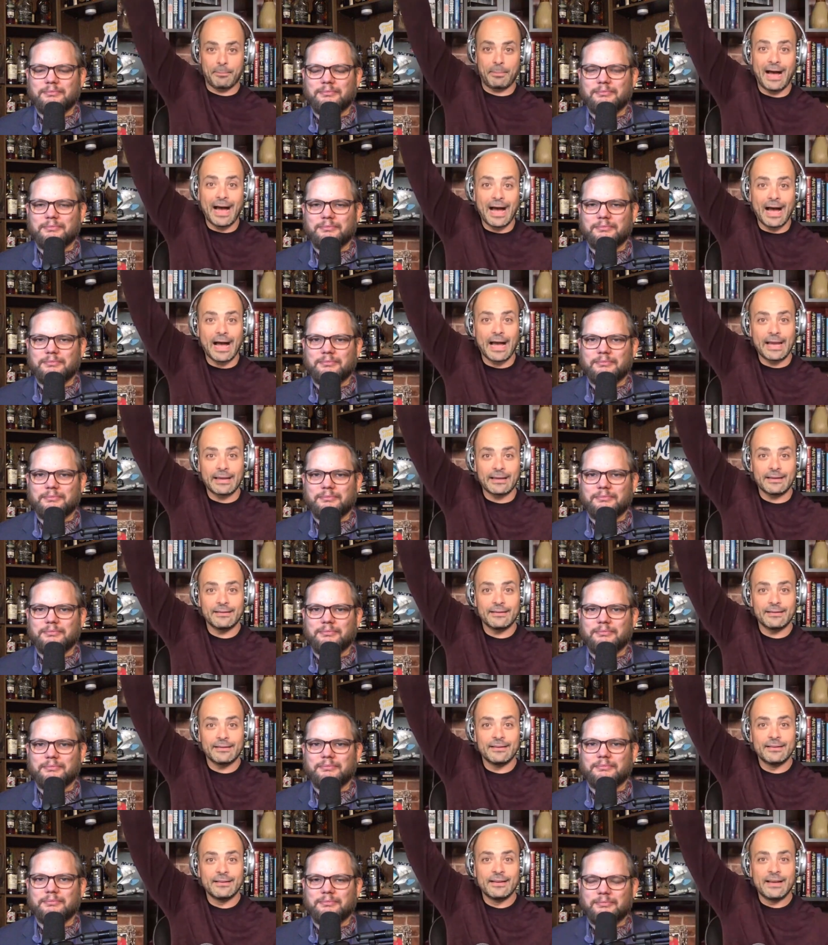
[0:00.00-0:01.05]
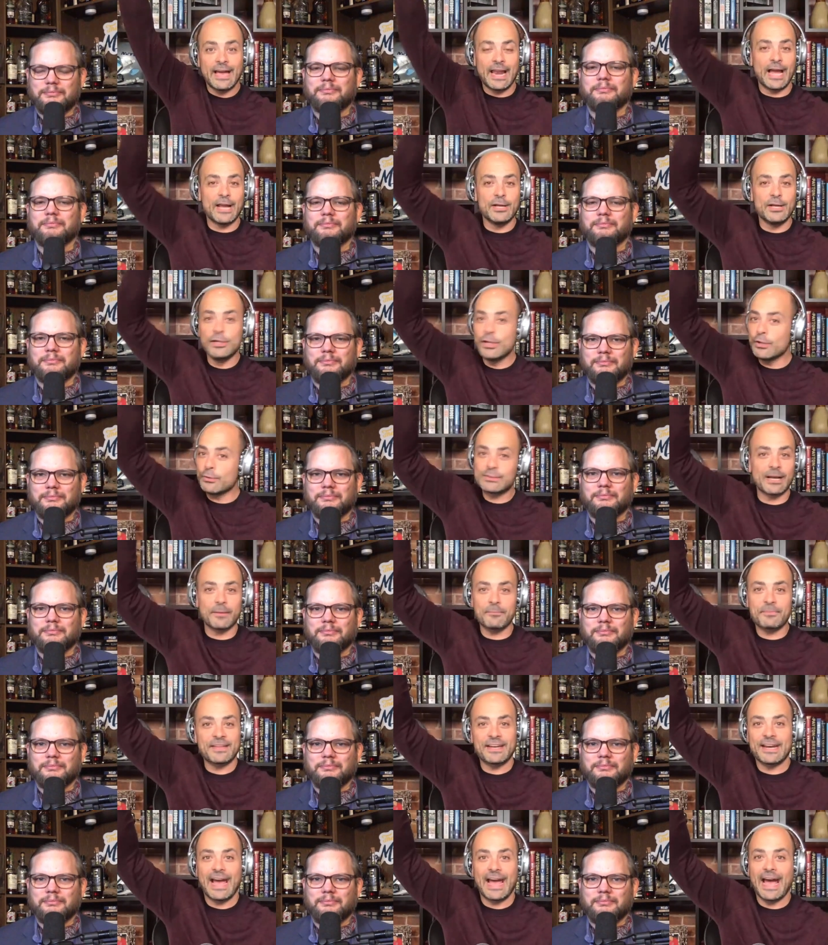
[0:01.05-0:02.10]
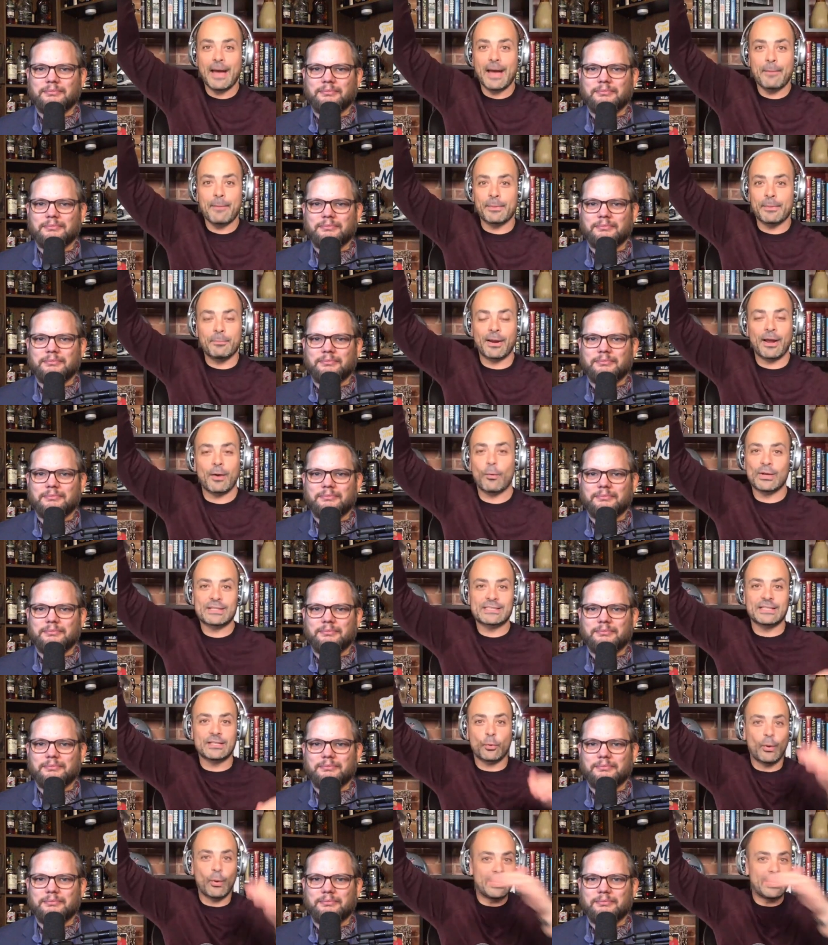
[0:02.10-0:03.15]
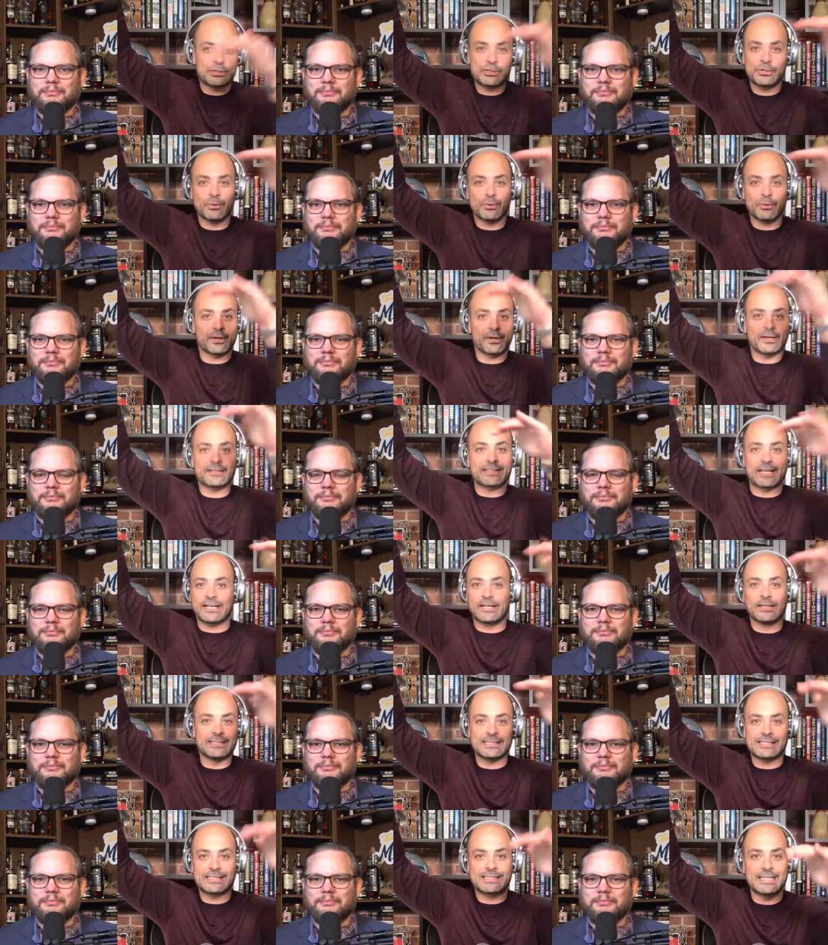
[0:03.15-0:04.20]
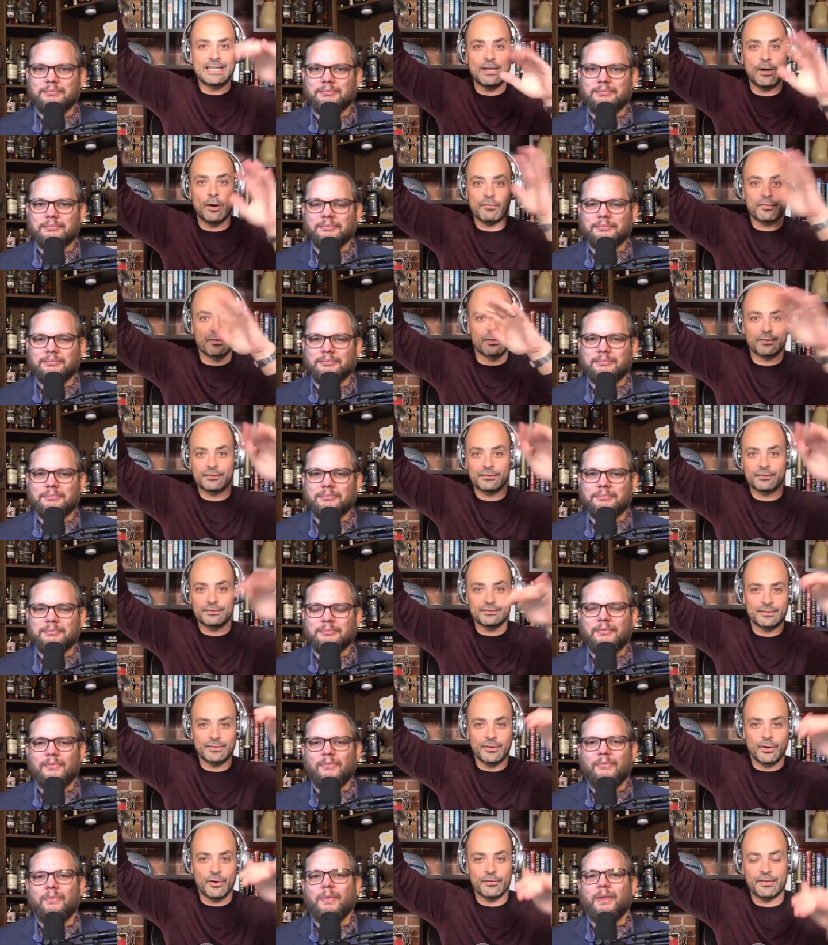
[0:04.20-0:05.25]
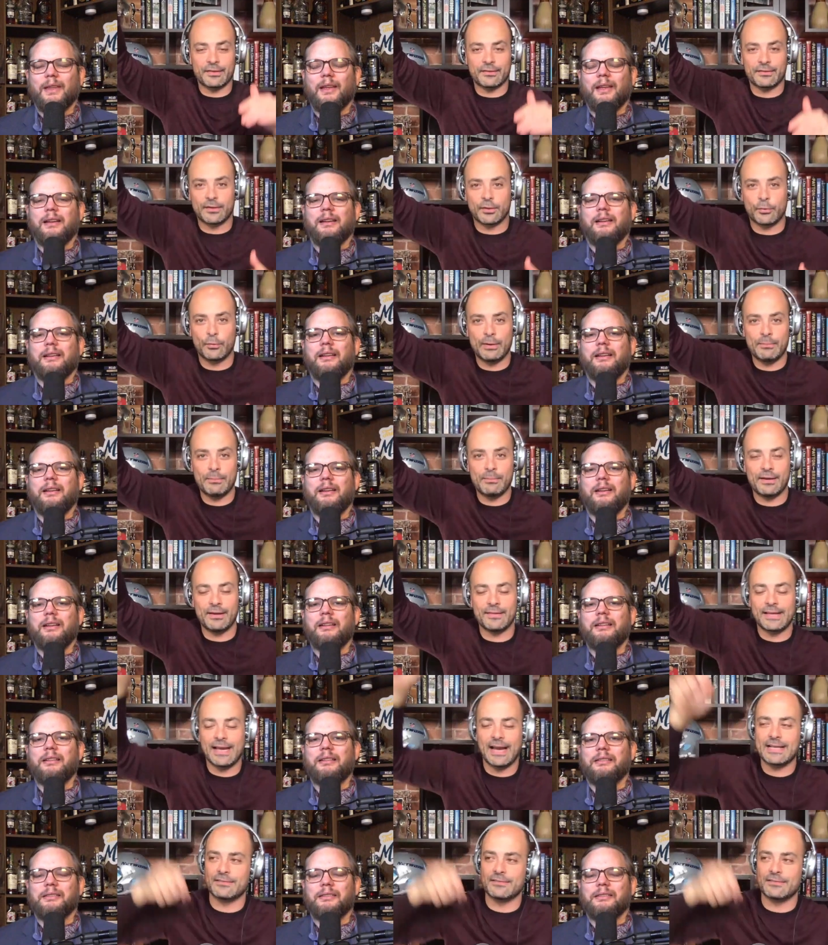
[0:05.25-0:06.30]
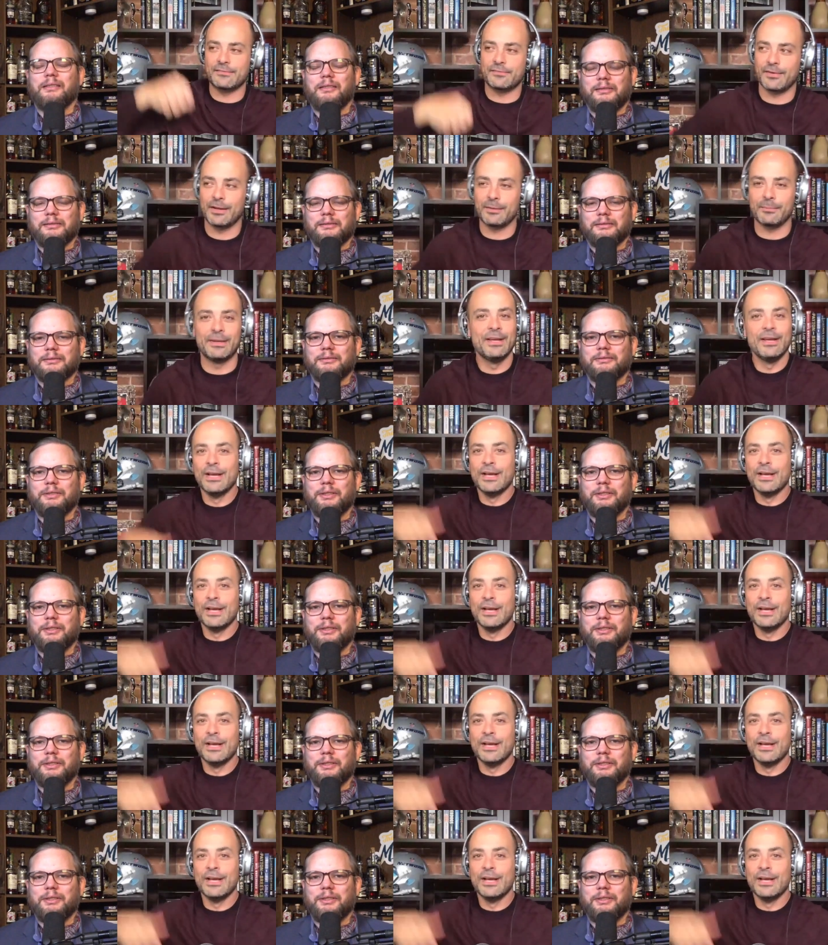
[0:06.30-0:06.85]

Speaker 1: up high and I knew something had happened, but I wasn't quite sure because I couldn't see over all the equipment oh, and the guys in front of me.